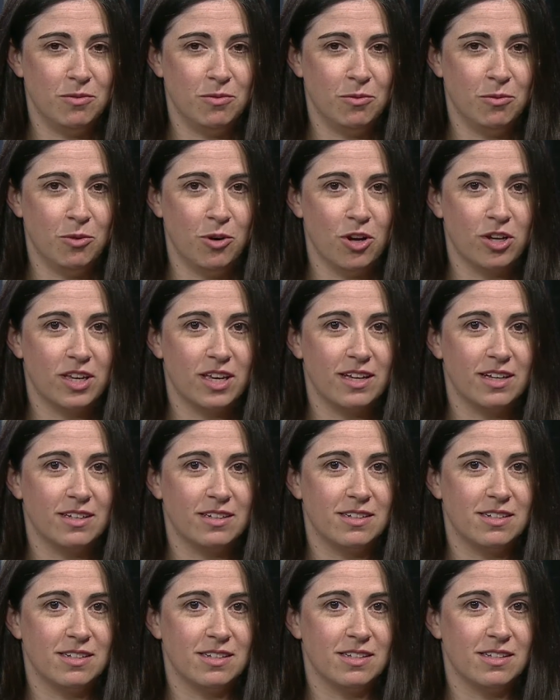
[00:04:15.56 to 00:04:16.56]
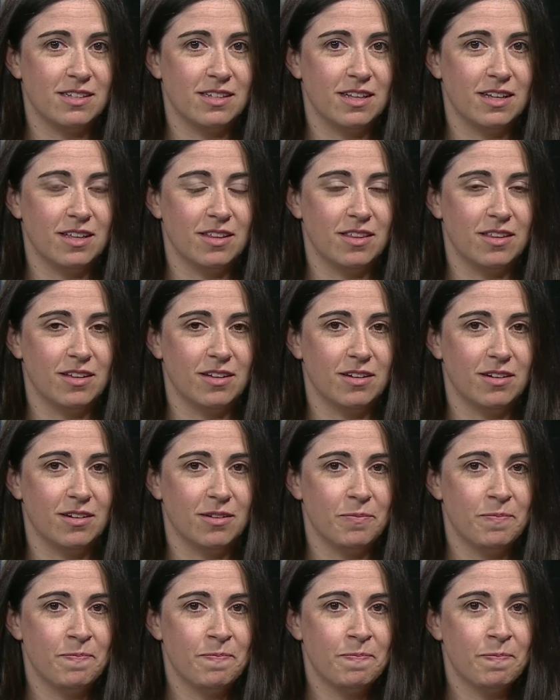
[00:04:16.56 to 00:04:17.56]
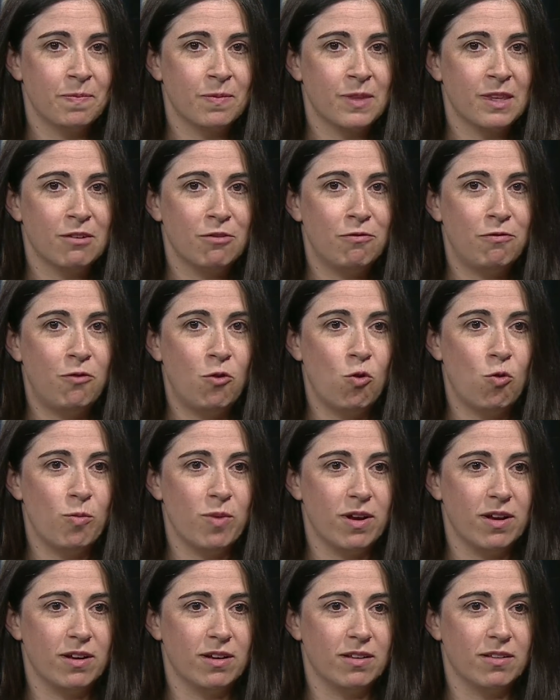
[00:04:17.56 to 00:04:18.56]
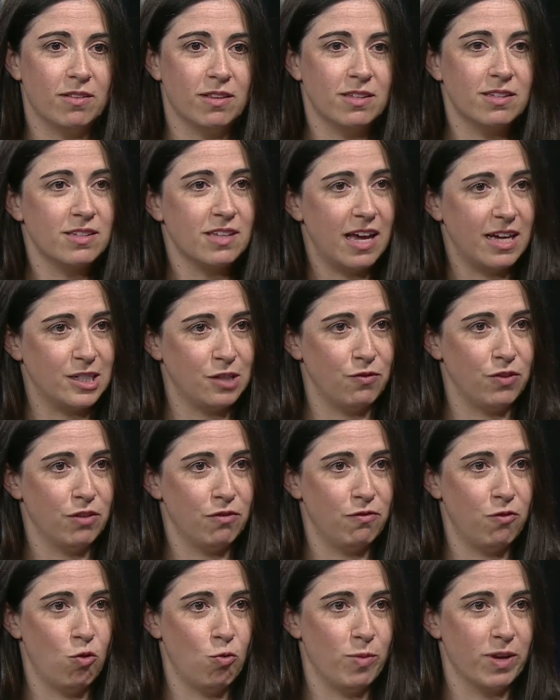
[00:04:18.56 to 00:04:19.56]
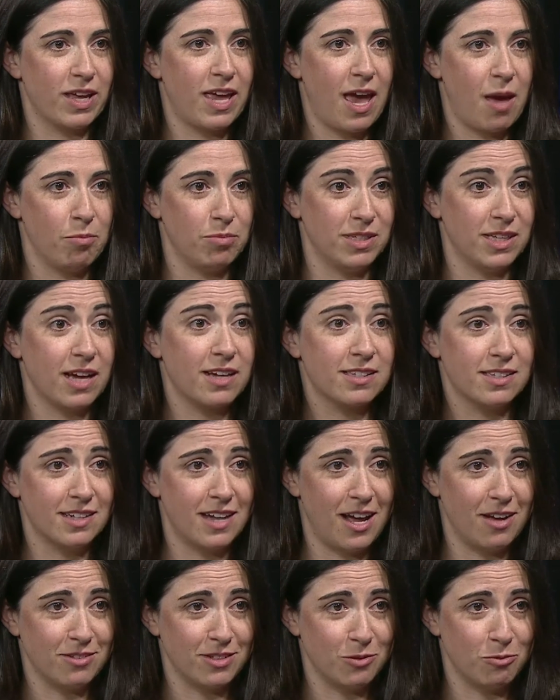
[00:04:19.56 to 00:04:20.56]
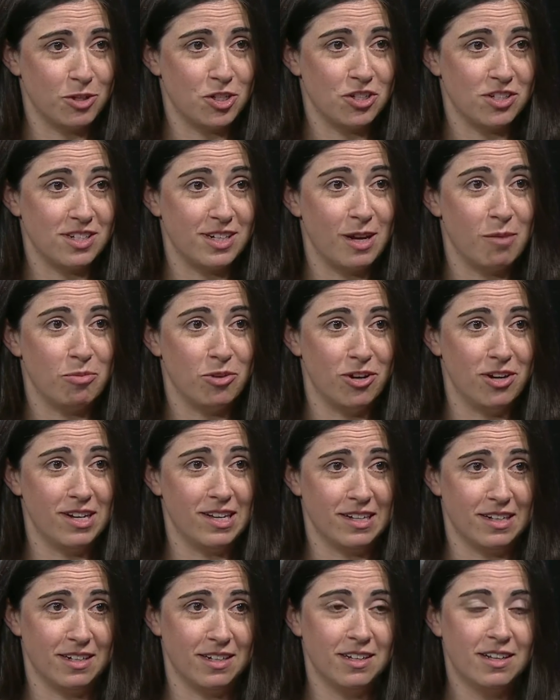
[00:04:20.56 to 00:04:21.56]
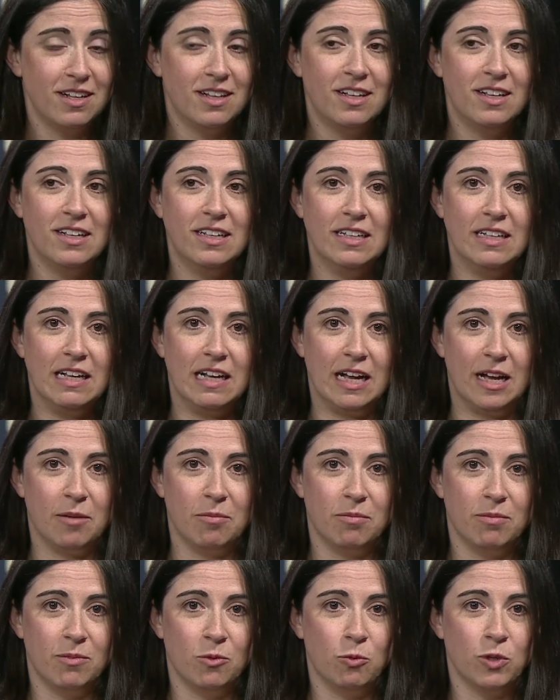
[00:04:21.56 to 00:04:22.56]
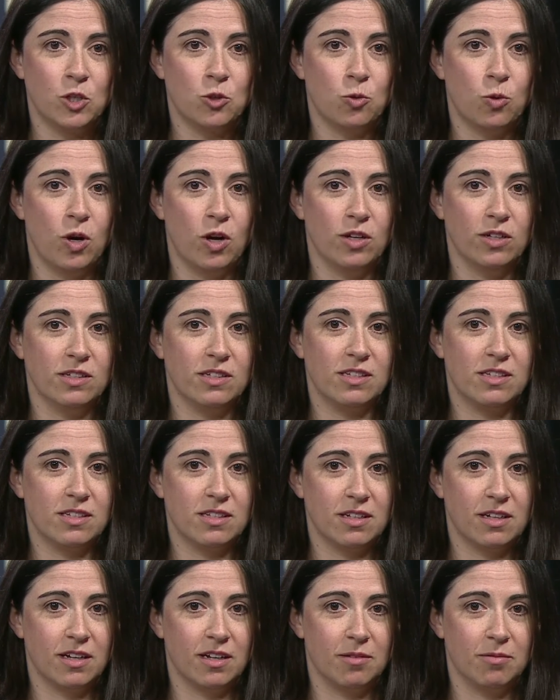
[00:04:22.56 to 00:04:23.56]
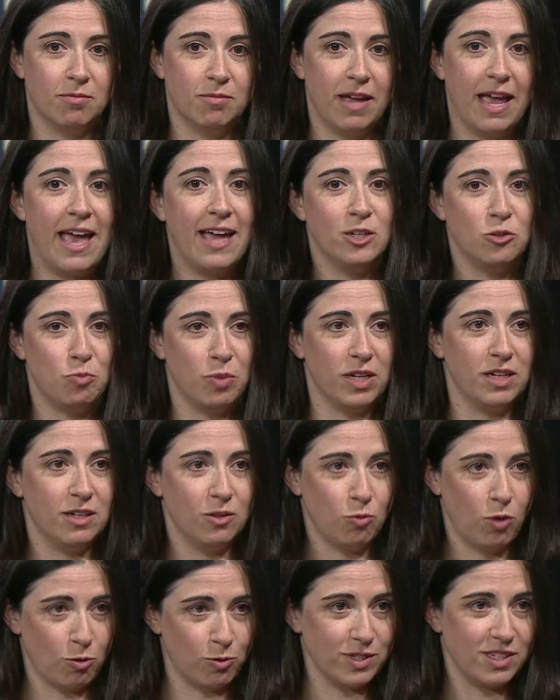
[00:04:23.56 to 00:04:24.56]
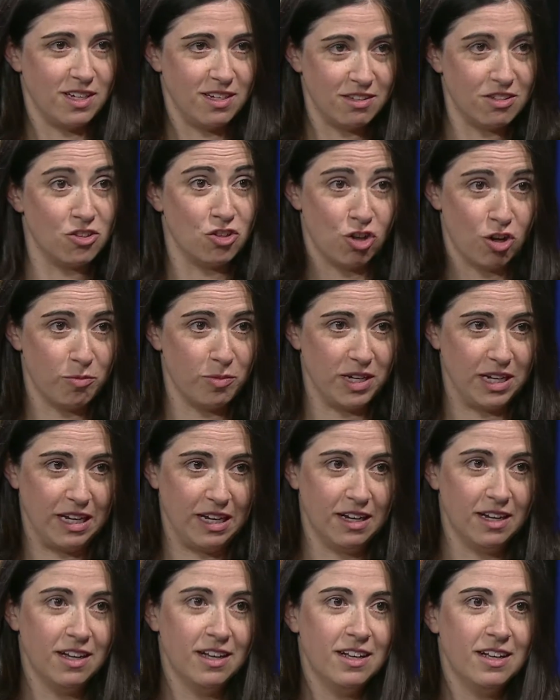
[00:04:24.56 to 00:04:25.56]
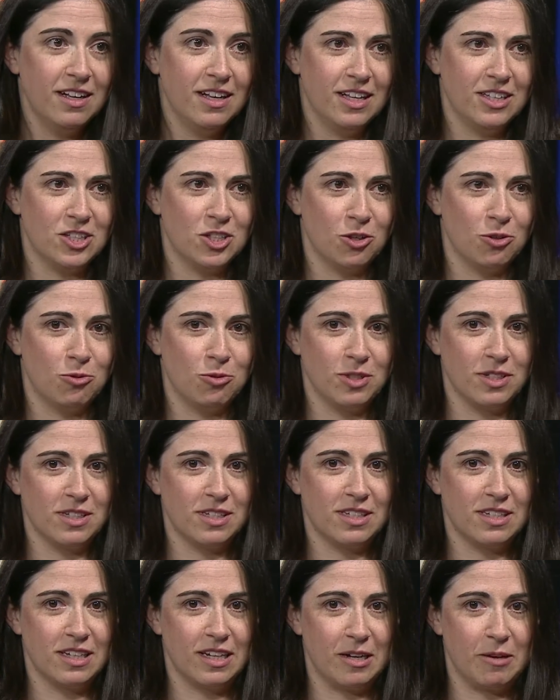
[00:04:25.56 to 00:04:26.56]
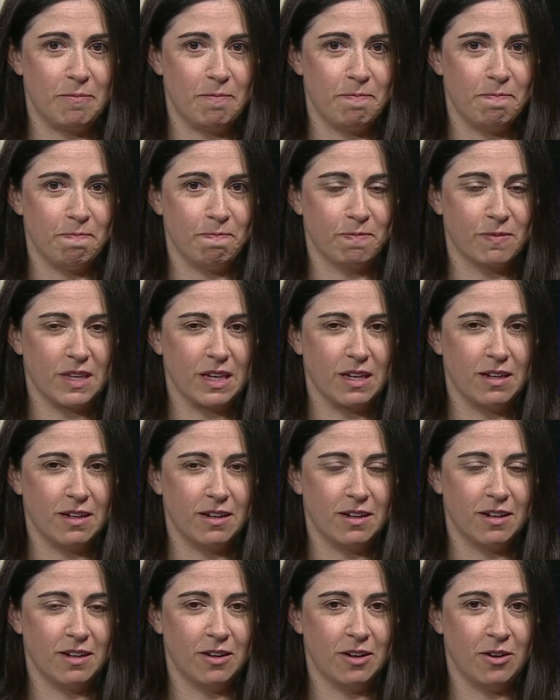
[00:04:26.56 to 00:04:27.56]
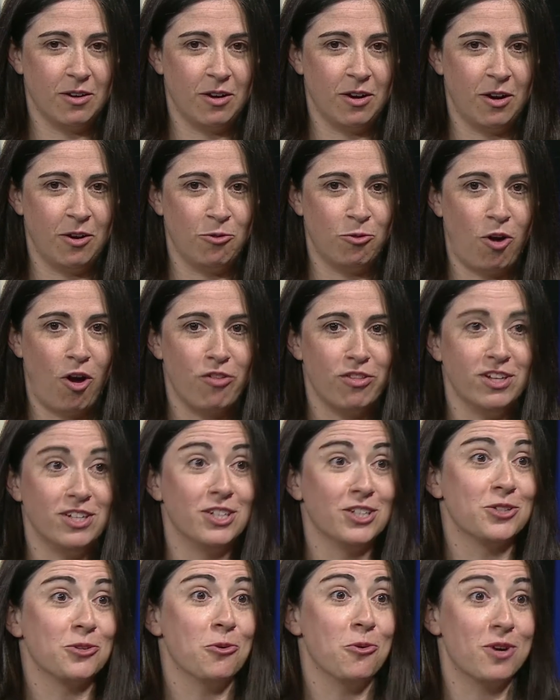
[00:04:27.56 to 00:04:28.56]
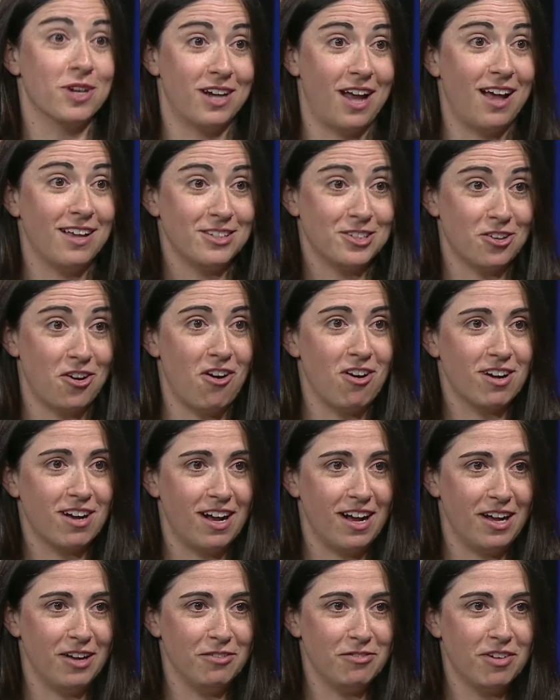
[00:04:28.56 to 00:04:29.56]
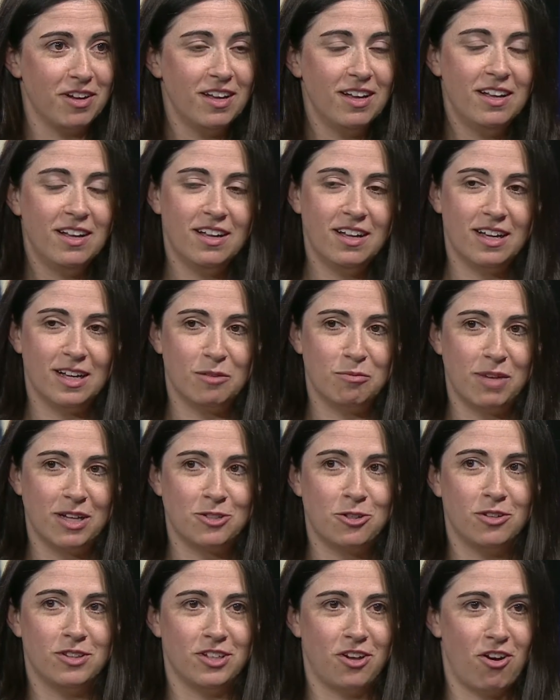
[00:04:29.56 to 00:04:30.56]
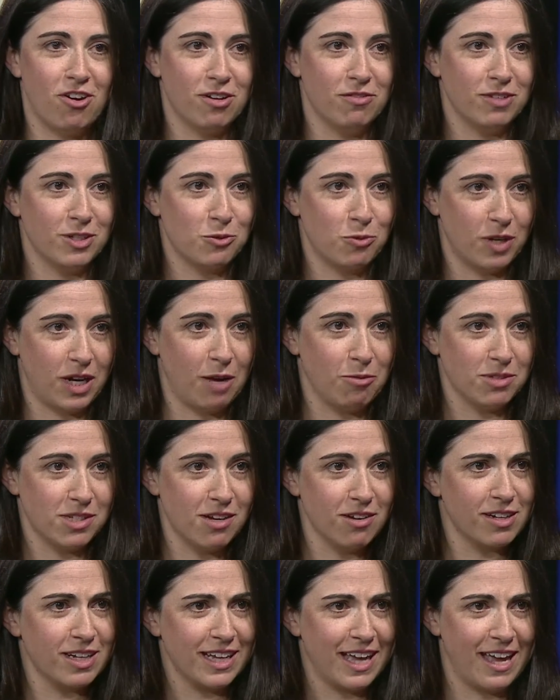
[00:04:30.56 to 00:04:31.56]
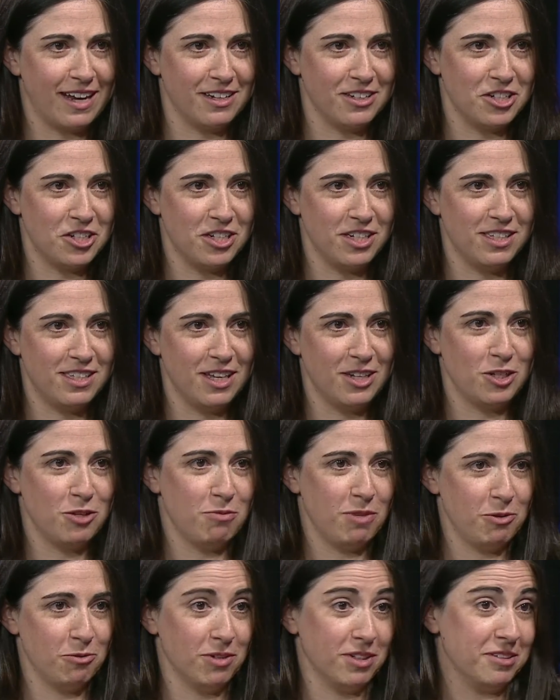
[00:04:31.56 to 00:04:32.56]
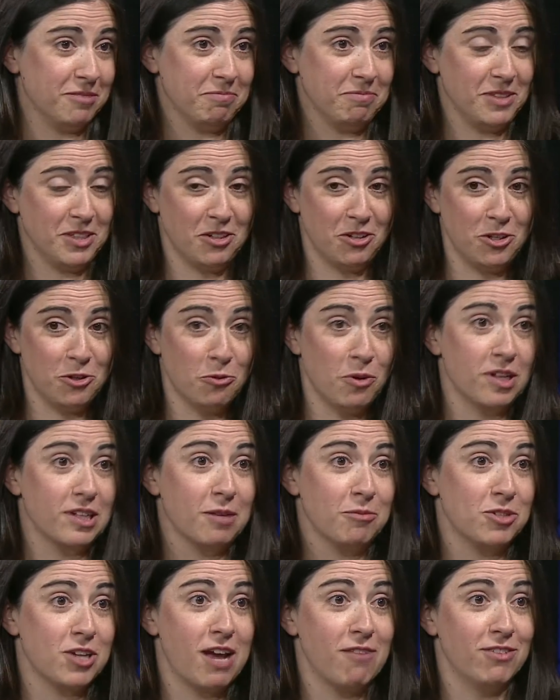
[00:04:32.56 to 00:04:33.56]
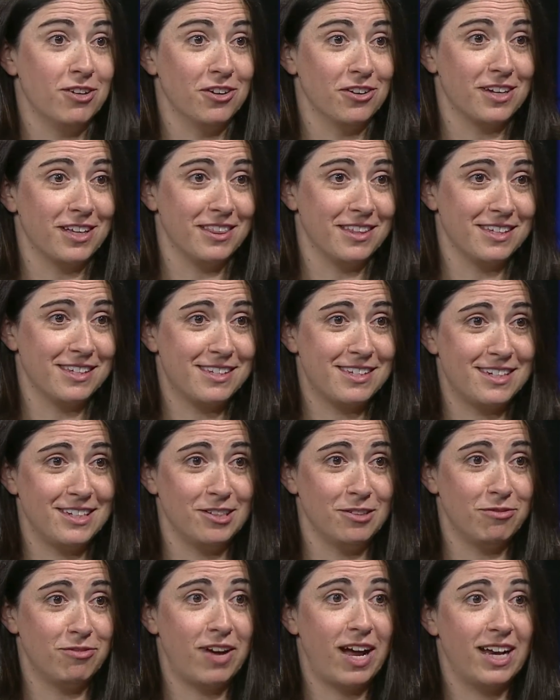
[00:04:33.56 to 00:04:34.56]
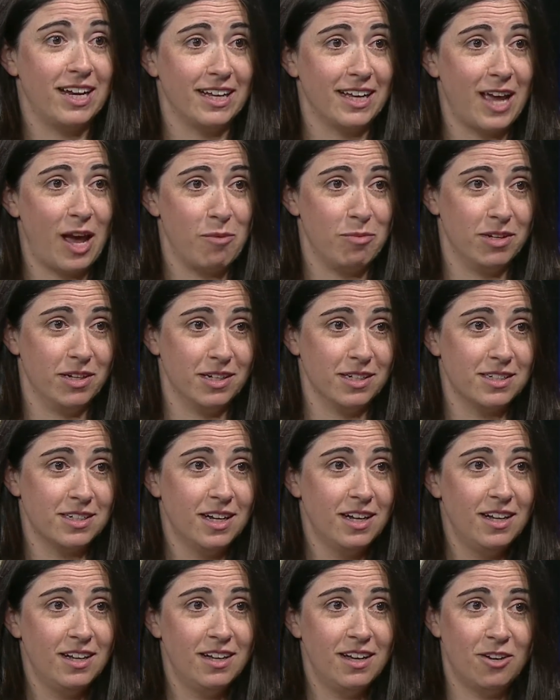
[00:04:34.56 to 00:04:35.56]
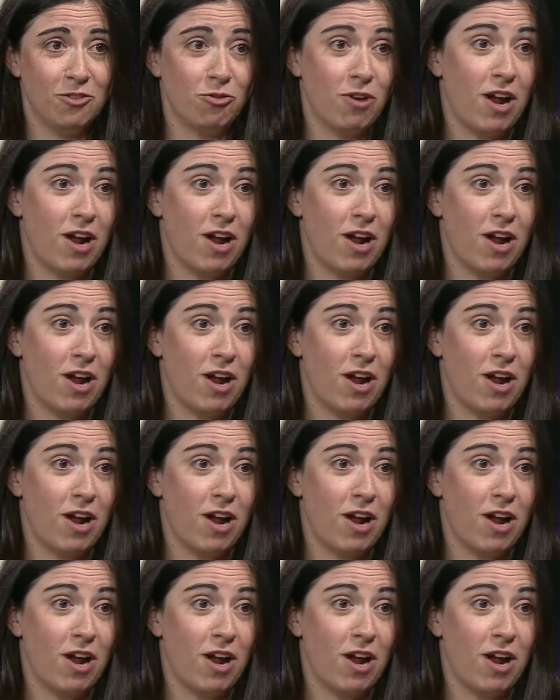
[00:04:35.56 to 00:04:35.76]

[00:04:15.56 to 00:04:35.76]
working at the site of the former Camp Sachsenhausen, which is near Berlin, which had been in what was East Germany, and so it was a rather disorganized archive. I told the archivist what I was looking at, and she said to me, well, you're welcome to have a look in this steel filing cabinet and